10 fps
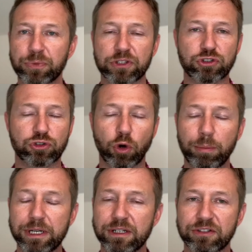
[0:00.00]
So
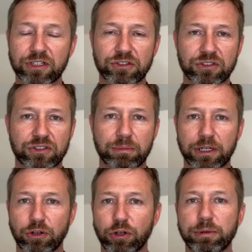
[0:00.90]
many decisions to
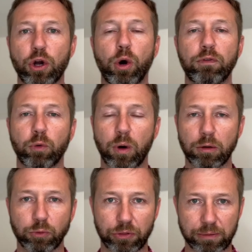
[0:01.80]
make. You're gonna be
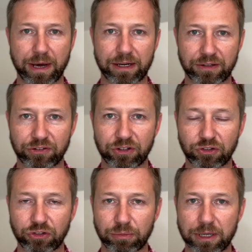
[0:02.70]
overwhelmed with the amount of
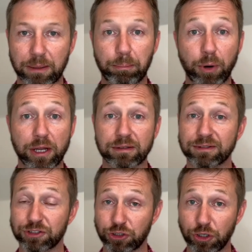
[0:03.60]
decisions to make,
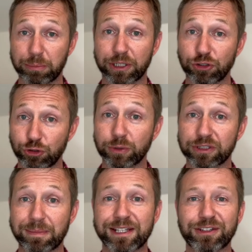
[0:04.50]
but it's good because you get
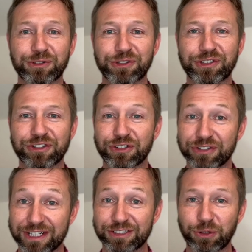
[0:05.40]
to make those
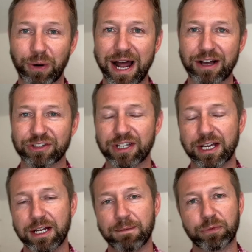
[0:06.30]
decisions and it's your house.
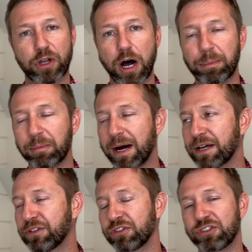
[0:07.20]

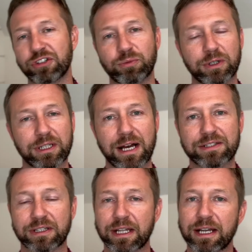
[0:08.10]
Compromises, just
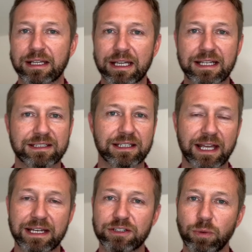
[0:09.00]
realizing that, hey, it's,
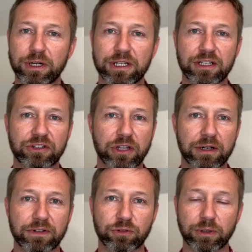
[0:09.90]
it is what it is. None
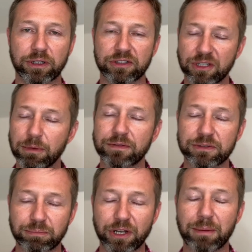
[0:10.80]
of us really, some of us,
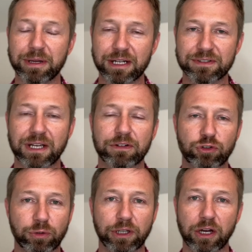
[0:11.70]
but not many of us have a
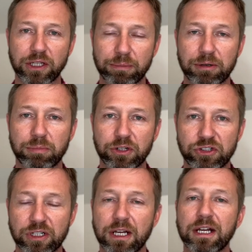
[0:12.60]
truly unlimited
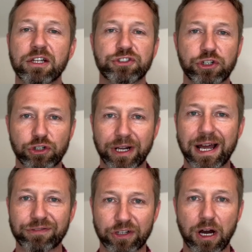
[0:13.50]
budget. So you're gonna
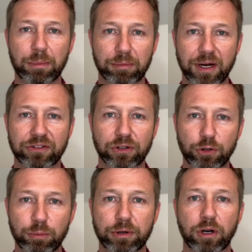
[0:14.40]
have to compromise a
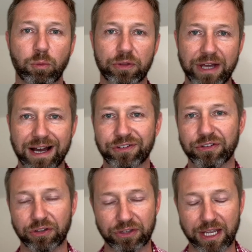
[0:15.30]
little bit on what the house
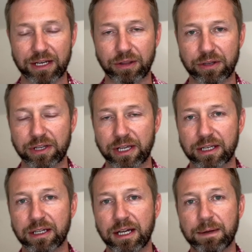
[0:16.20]
is at the end of the
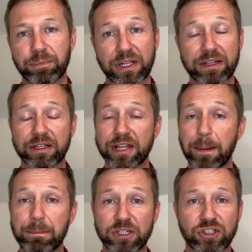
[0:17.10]
day. And then
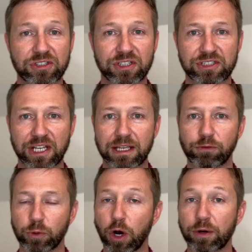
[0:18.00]
that mission to
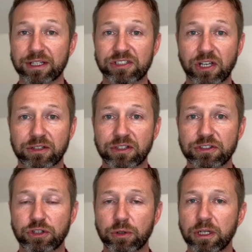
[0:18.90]
save, we all get sucked
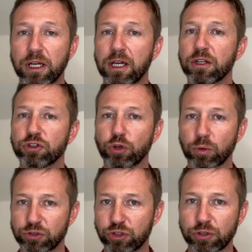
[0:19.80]
into it.
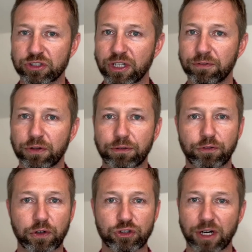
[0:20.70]
Don't shoot yourself in the
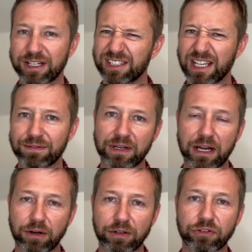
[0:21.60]
foot trying to save in
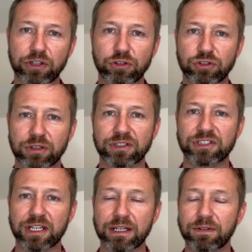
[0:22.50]
areas that you shouldn't
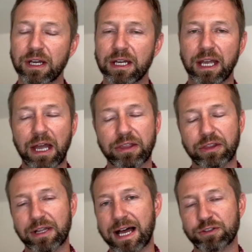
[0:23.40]
save. And then
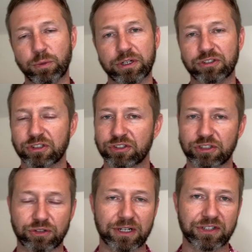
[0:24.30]
the last one is just the
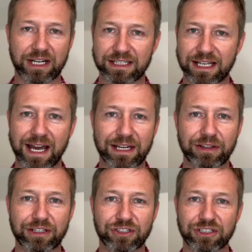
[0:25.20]
stress and anxiety
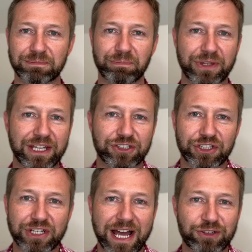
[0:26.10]
that just, it's
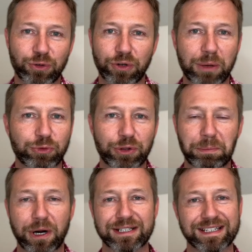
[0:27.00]
just natural, comes with the
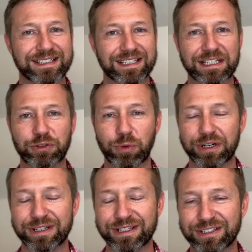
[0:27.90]
process. It is what
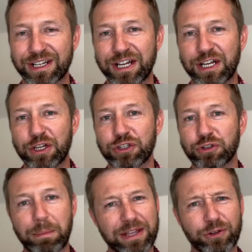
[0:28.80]
it is.
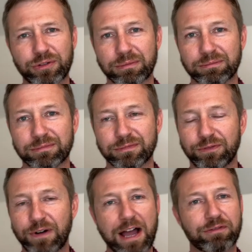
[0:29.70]
So man, those are
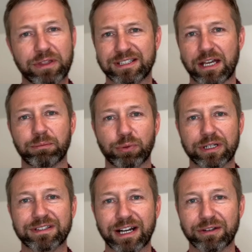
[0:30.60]
five, they sound
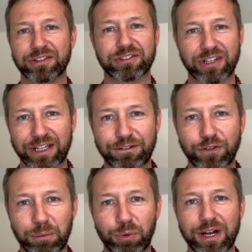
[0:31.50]
pretty terrible. Doesn't sound like a
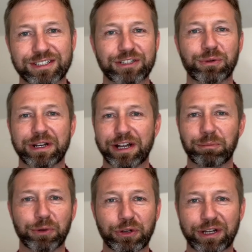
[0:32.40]
fun process right now,
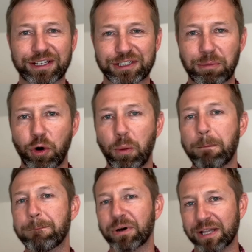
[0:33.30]
building a custom
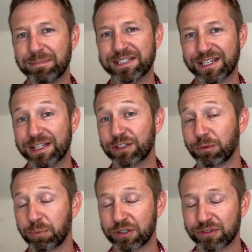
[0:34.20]
home. But let me say this
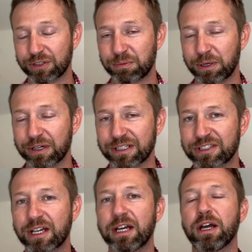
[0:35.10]
from personal
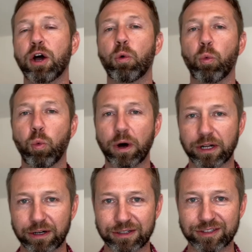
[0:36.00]
experience, one
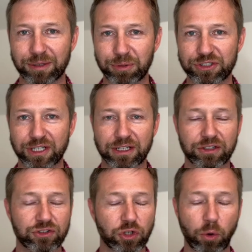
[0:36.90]
hundred ten
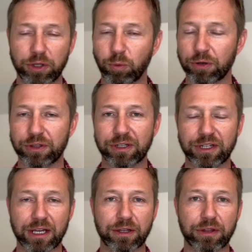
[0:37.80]
percent, totally worth it at
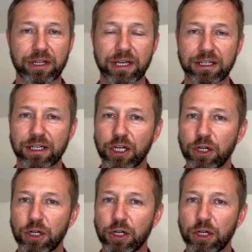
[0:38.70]
the end of the day.